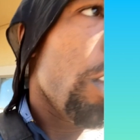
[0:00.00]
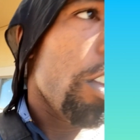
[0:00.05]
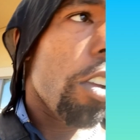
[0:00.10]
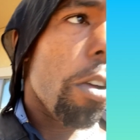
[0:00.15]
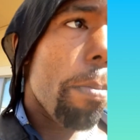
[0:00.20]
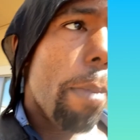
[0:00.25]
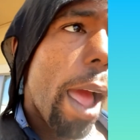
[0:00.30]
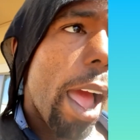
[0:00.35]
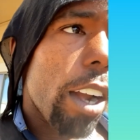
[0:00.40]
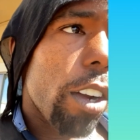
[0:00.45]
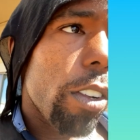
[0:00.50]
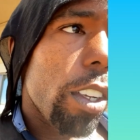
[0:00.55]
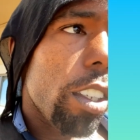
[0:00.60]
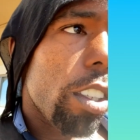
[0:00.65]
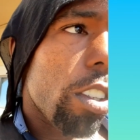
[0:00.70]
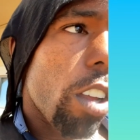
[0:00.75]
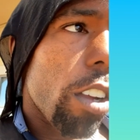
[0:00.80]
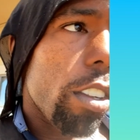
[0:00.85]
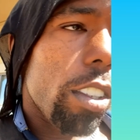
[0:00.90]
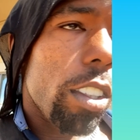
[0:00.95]
your battery
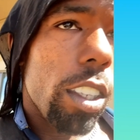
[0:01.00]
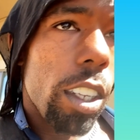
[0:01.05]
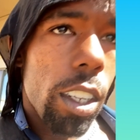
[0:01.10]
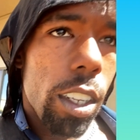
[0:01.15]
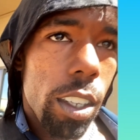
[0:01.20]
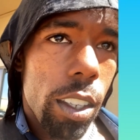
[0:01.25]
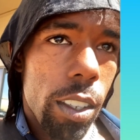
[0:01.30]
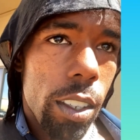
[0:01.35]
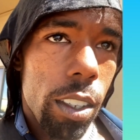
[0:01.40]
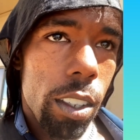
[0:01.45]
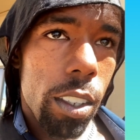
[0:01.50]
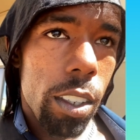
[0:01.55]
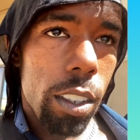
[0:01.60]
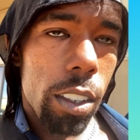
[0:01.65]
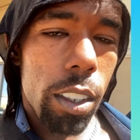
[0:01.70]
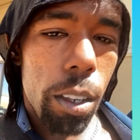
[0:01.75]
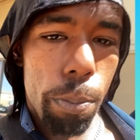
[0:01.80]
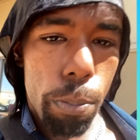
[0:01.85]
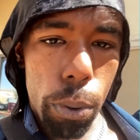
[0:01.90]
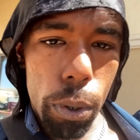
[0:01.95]
starts to
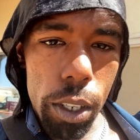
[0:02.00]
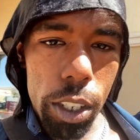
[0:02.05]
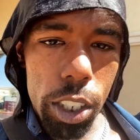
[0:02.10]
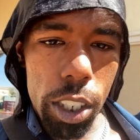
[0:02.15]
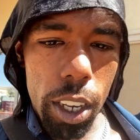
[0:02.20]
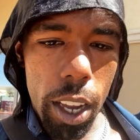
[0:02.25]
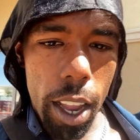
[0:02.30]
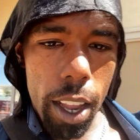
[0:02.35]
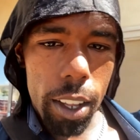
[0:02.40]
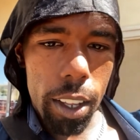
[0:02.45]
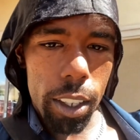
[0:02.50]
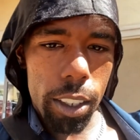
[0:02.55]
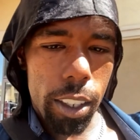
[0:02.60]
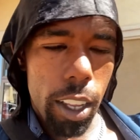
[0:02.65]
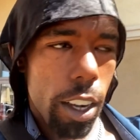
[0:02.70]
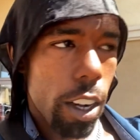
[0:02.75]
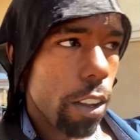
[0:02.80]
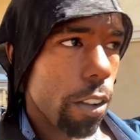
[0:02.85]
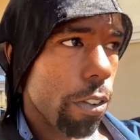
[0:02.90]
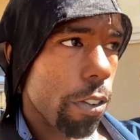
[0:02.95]
depreciate.
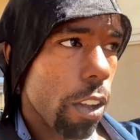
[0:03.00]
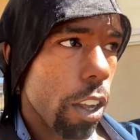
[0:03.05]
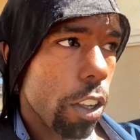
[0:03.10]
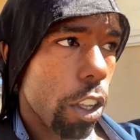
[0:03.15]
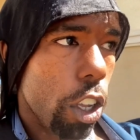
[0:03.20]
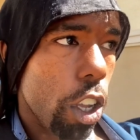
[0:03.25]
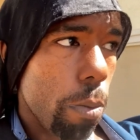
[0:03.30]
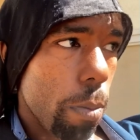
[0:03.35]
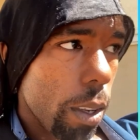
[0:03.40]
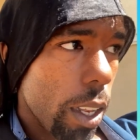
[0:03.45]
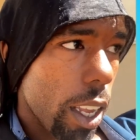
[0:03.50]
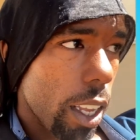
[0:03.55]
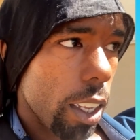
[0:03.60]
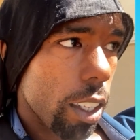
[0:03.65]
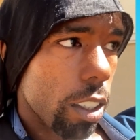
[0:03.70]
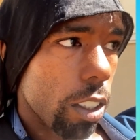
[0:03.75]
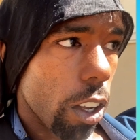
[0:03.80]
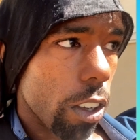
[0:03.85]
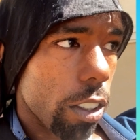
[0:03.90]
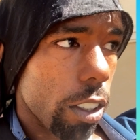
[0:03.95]
Instead of accumulate, it
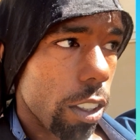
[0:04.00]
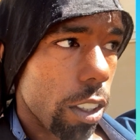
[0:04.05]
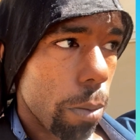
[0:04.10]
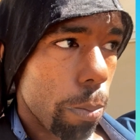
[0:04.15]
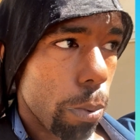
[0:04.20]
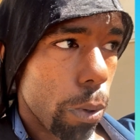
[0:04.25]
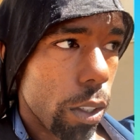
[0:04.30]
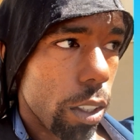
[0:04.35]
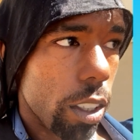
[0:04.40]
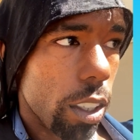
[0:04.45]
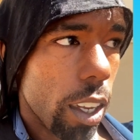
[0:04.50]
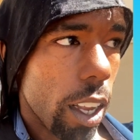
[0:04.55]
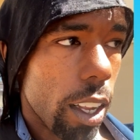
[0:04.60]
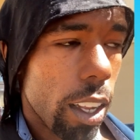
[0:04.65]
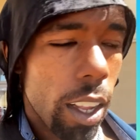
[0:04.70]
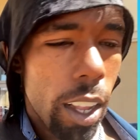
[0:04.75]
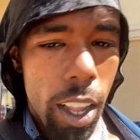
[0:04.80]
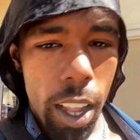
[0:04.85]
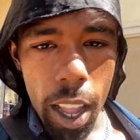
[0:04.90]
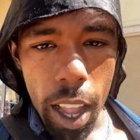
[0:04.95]
starts to depreciate.
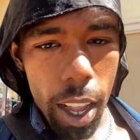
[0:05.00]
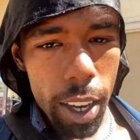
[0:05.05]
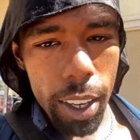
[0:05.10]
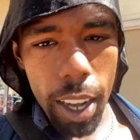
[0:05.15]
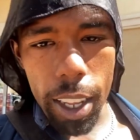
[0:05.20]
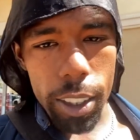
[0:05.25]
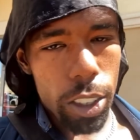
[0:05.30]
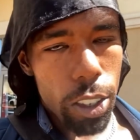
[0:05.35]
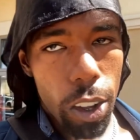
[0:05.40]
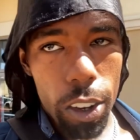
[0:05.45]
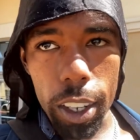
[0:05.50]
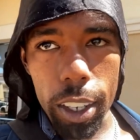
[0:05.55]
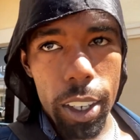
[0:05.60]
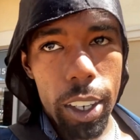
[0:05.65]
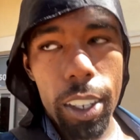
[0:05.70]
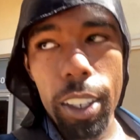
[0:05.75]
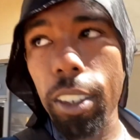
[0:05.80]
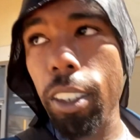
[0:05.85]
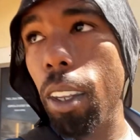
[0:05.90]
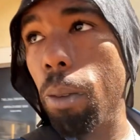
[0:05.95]
And that's all it
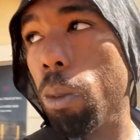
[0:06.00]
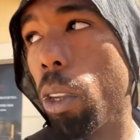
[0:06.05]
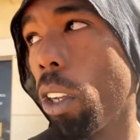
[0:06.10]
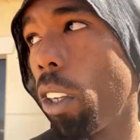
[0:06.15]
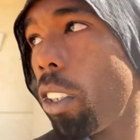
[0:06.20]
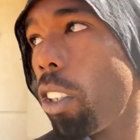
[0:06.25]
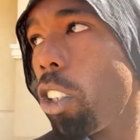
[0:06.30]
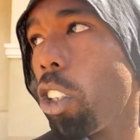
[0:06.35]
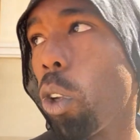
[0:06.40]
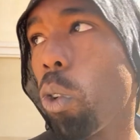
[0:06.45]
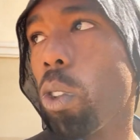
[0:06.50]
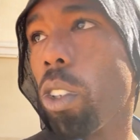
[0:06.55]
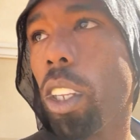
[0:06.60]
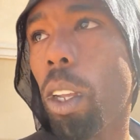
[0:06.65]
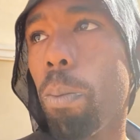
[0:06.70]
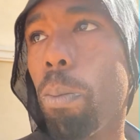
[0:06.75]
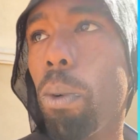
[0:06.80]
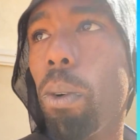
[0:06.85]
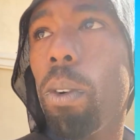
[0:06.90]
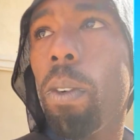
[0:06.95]
is. I'm telling you, it's so
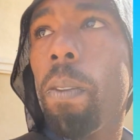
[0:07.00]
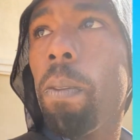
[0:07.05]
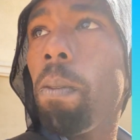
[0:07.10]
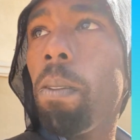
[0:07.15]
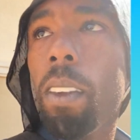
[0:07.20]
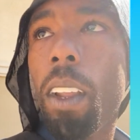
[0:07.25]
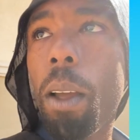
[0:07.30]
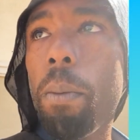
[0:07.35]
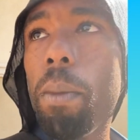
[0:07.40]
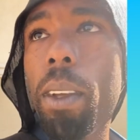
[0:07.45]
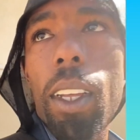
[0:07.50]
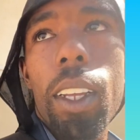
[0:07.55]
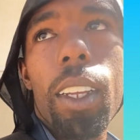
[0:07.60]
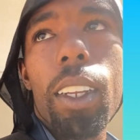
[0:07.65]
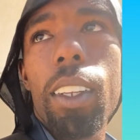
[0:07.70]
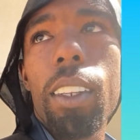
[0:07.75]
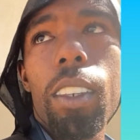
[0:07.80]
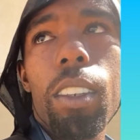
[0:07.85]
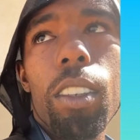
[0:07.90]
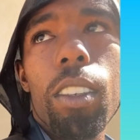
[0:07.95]
simple. I
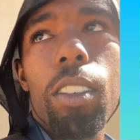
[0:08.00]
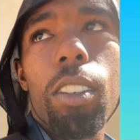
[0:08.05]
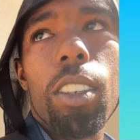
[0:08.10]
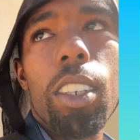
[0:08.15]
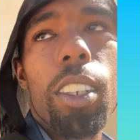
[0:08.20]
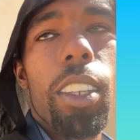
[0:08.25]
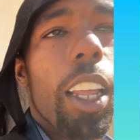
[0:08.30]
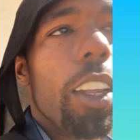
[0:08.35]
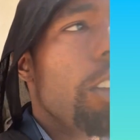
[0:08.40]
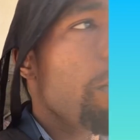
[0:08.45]
mean, just like